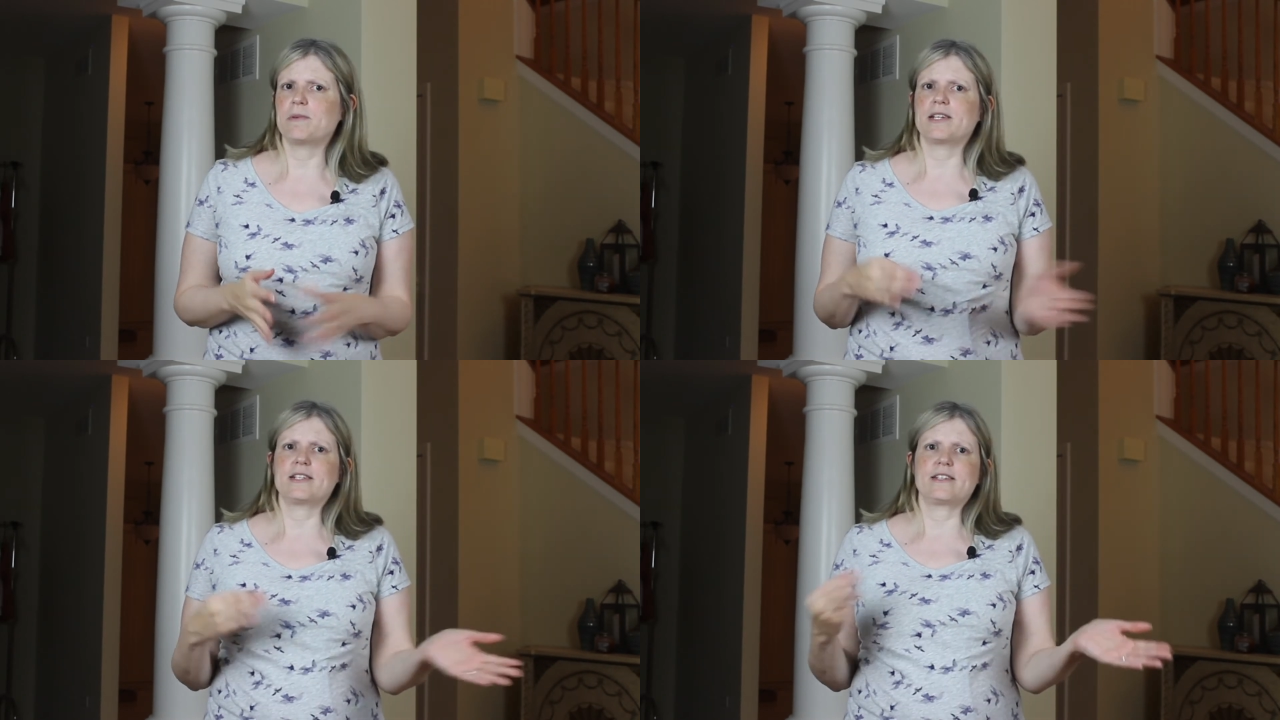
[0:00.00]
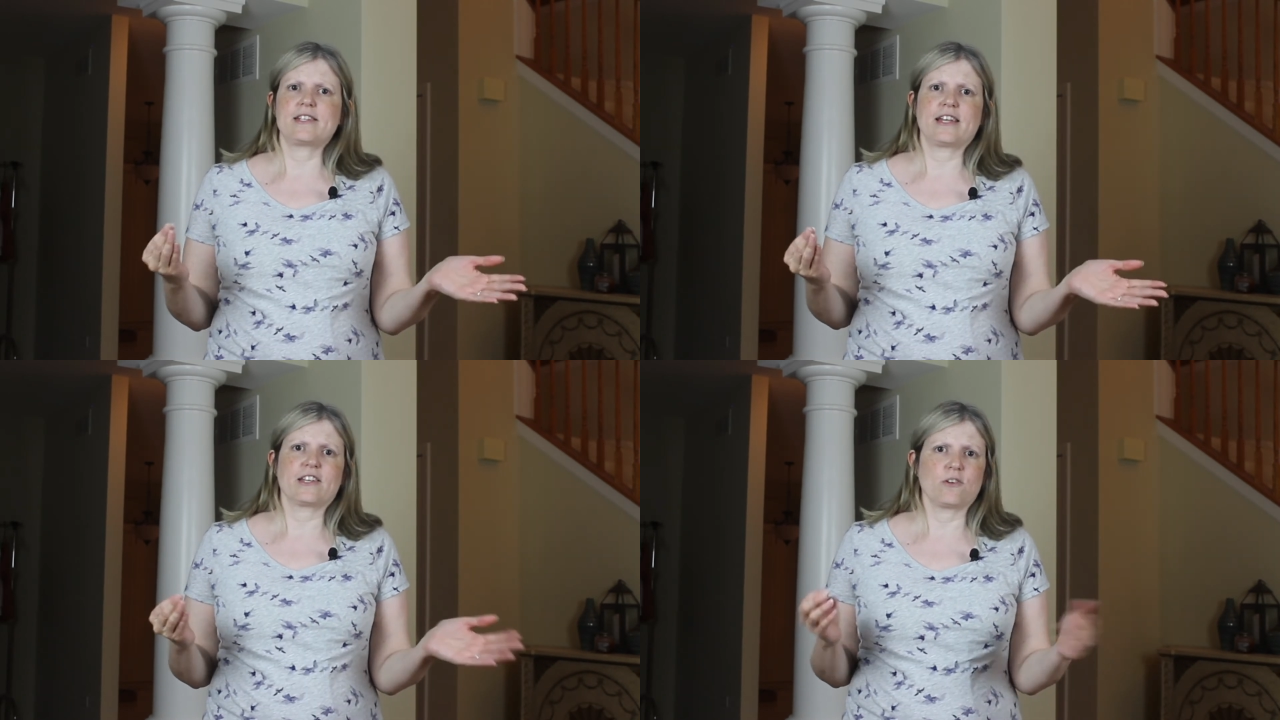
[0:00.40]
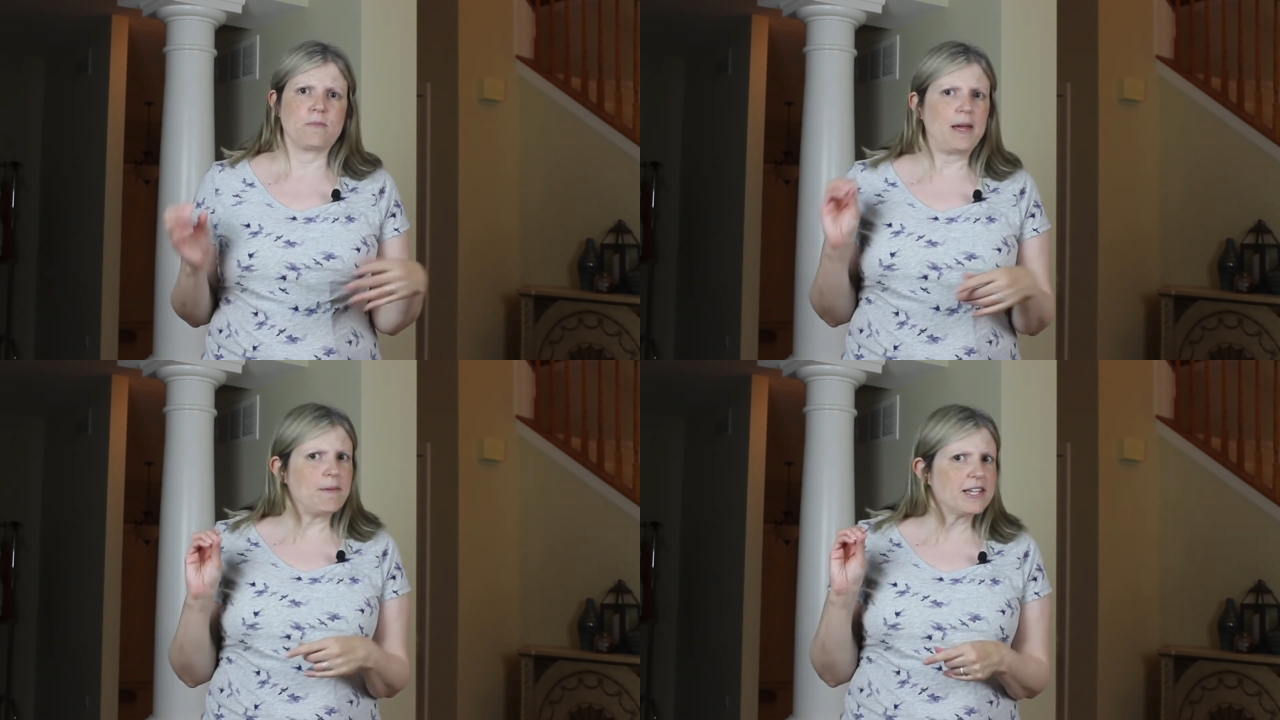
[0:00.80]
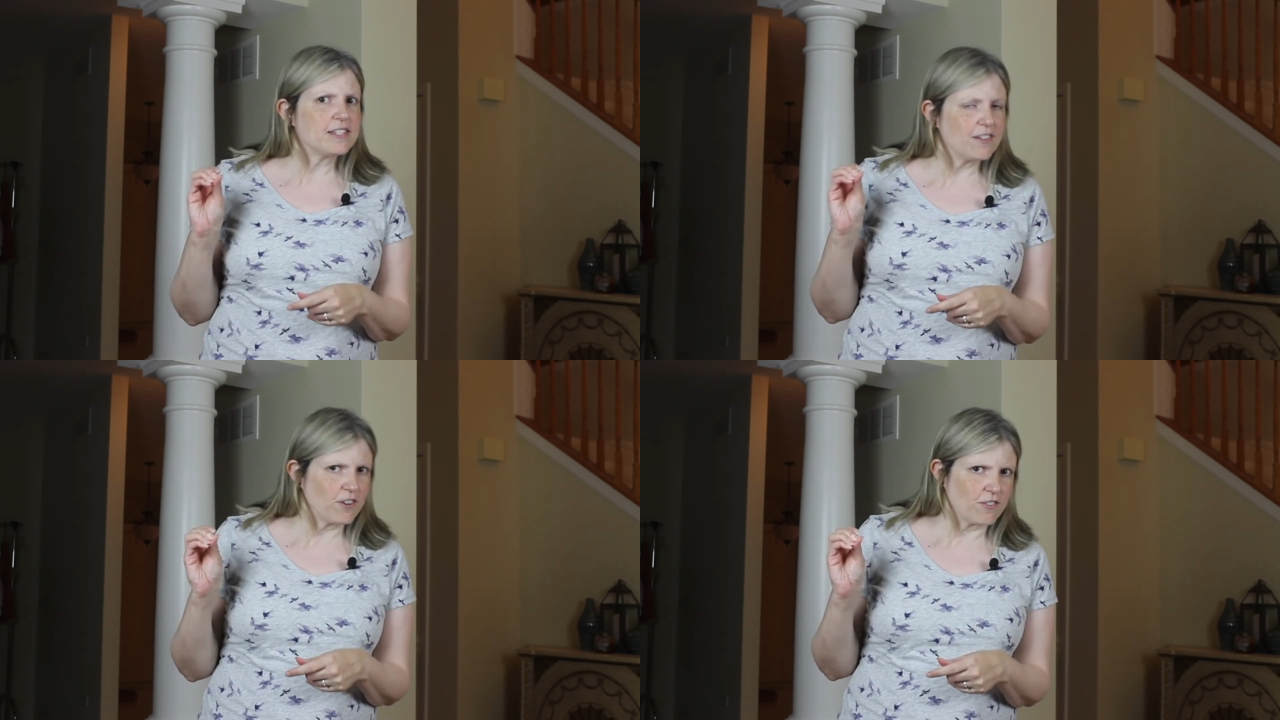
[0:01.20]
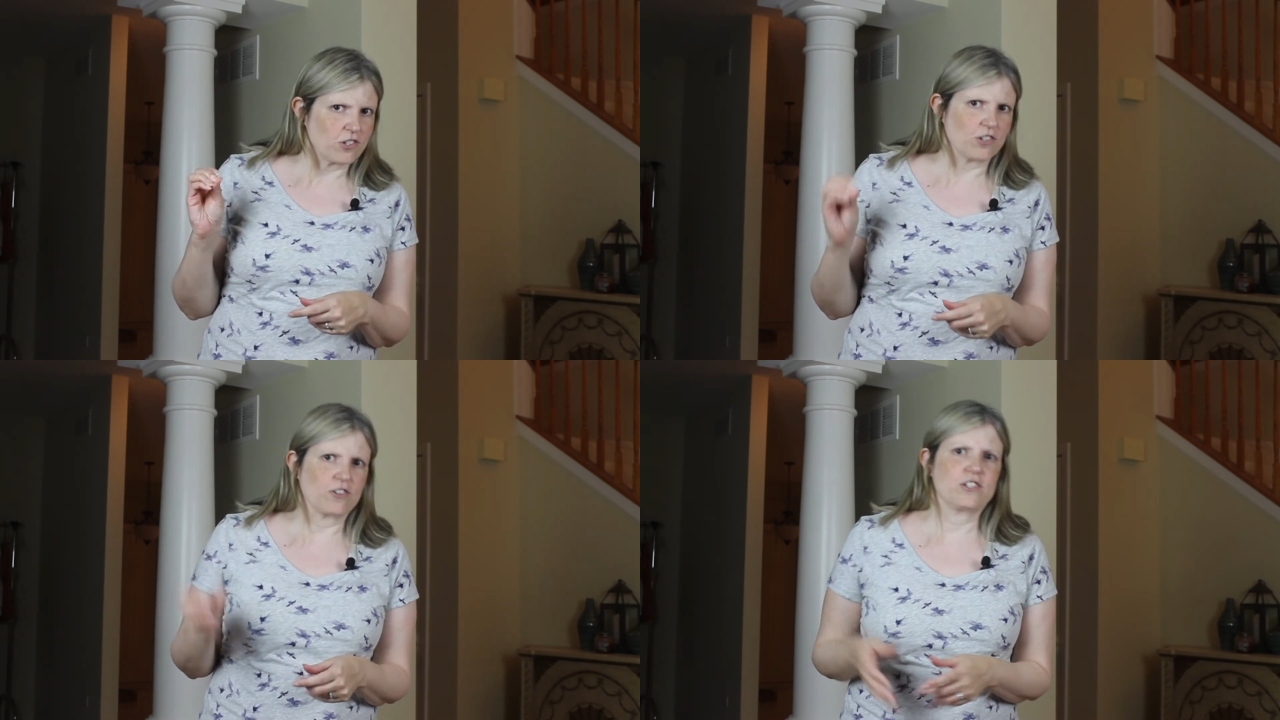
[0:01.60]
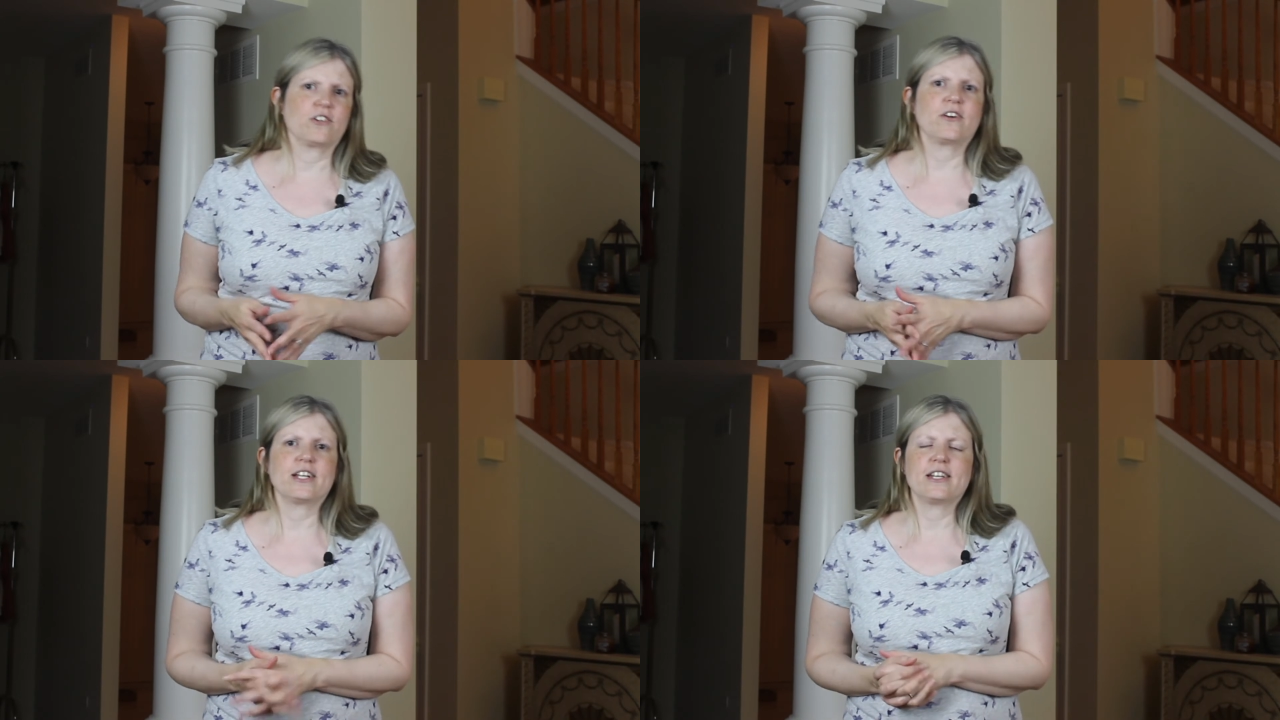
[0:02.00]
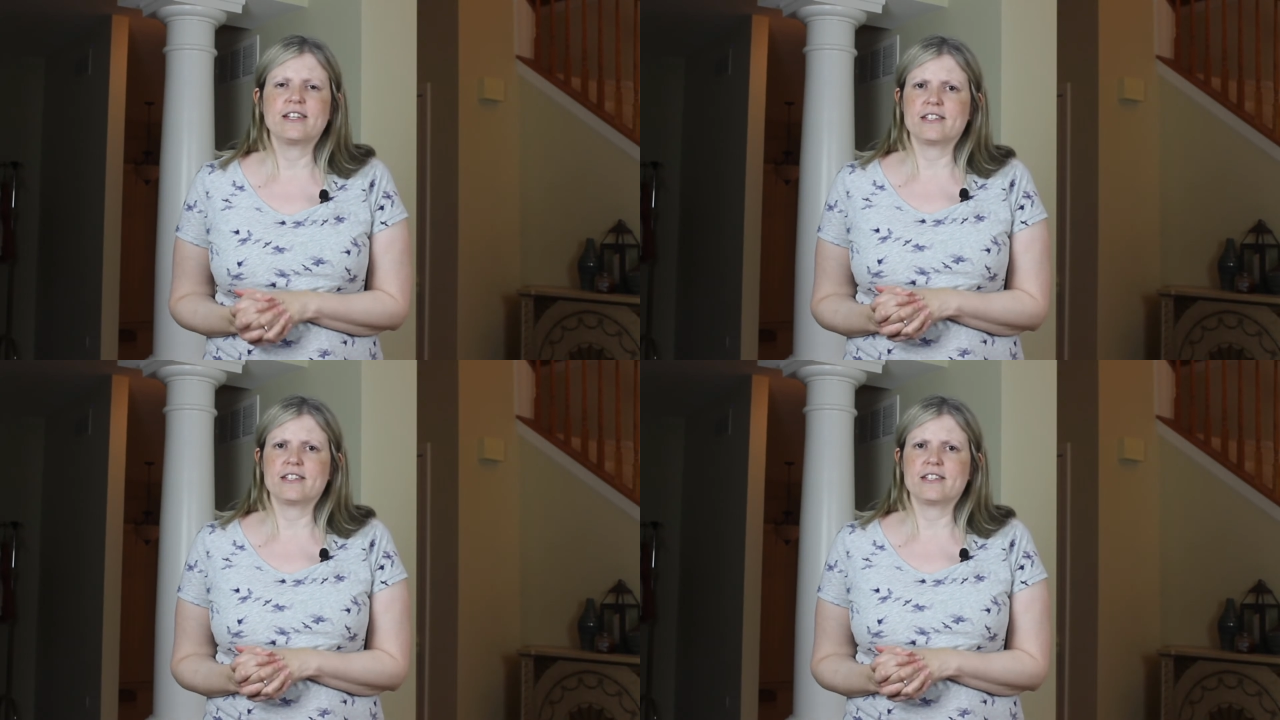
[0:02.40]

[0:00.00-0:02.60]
but it does sound like there may be a sliver of truth to it.